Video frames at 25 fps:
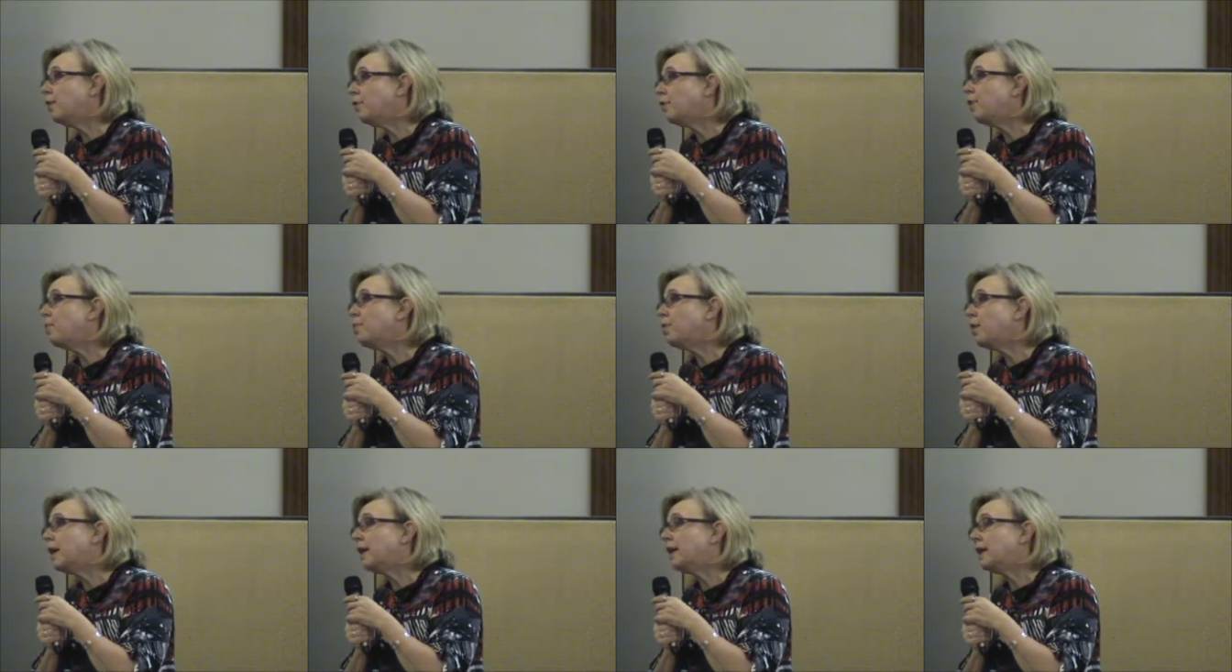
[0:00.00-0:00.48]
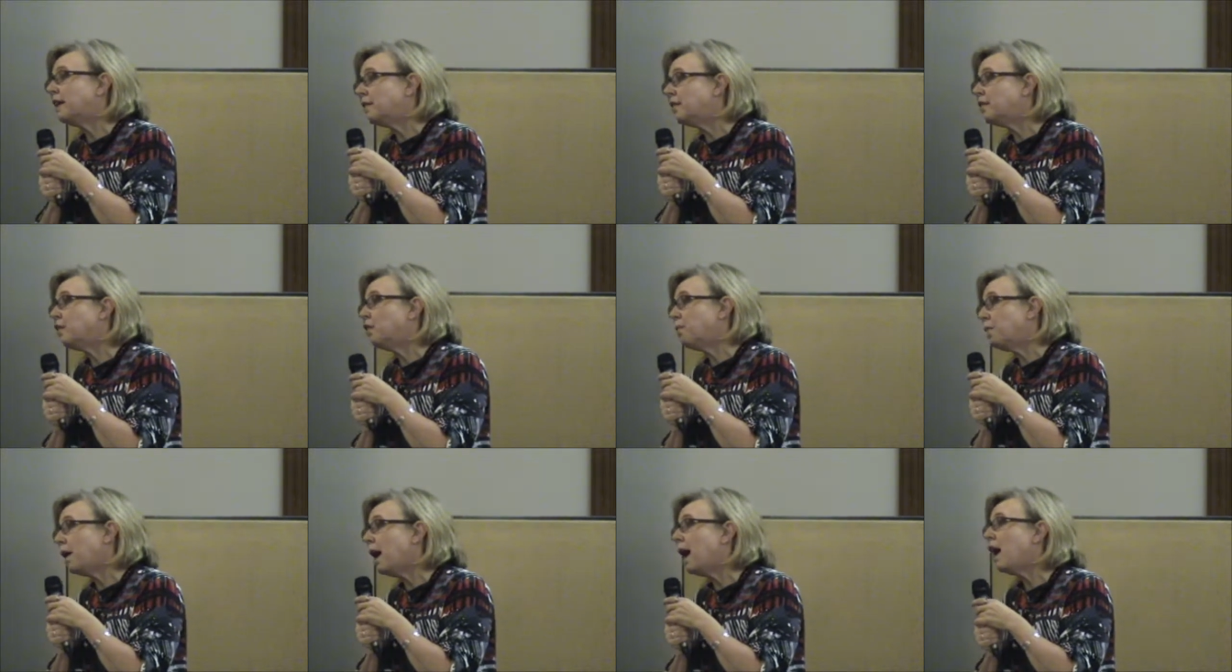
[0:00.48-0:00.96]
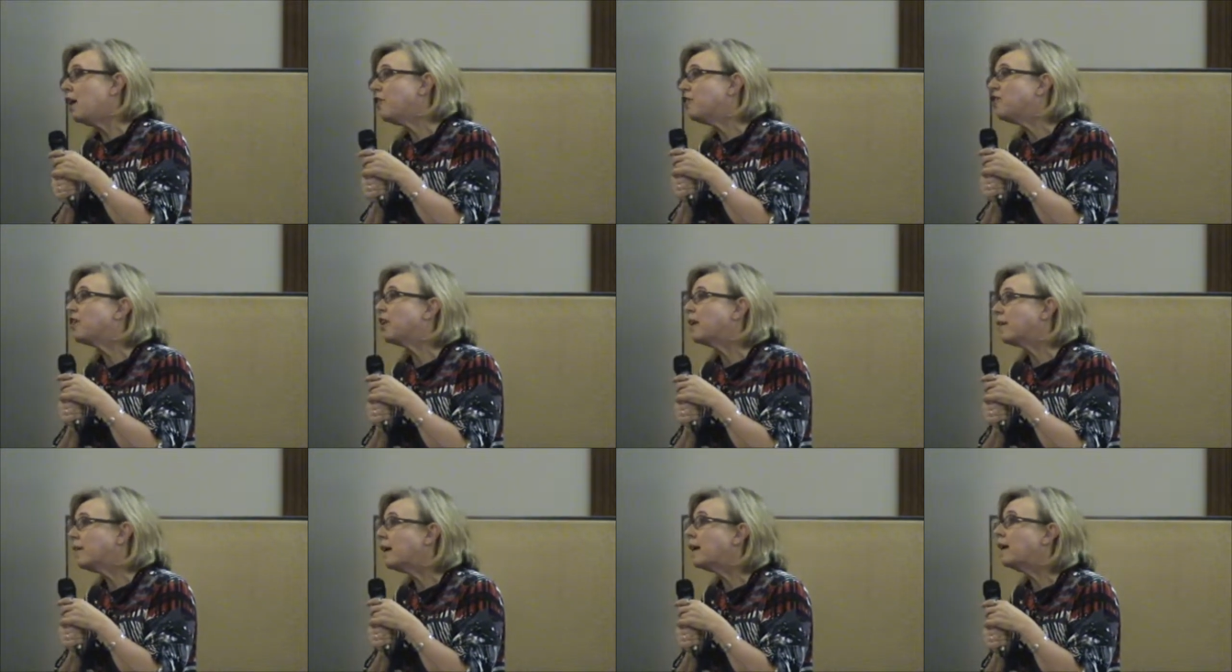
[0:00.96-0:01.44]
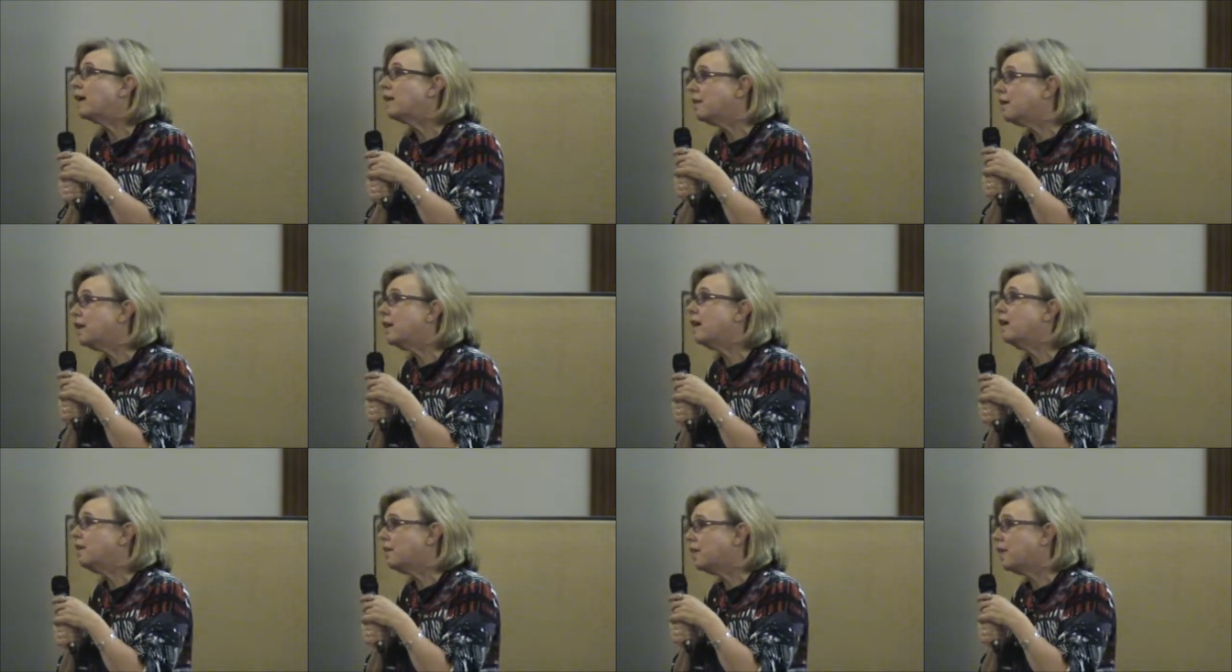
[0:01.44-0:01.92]
for putting it so passionately, because
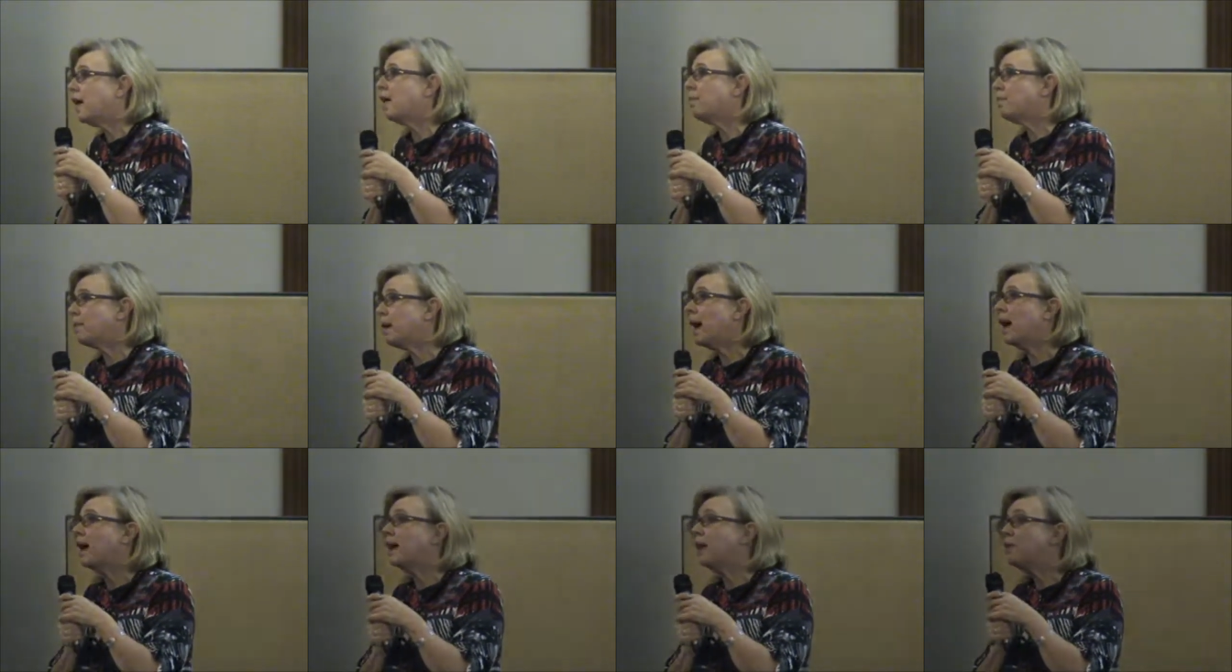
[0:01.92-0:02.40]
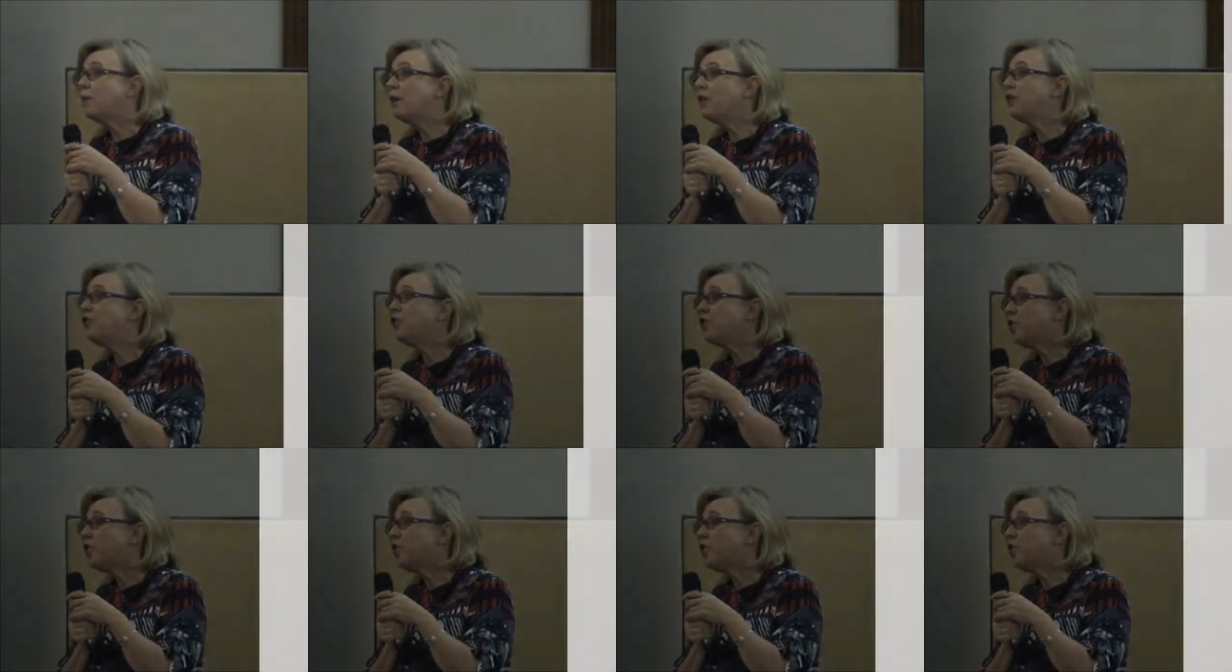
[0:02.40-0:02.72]
it is that bad. We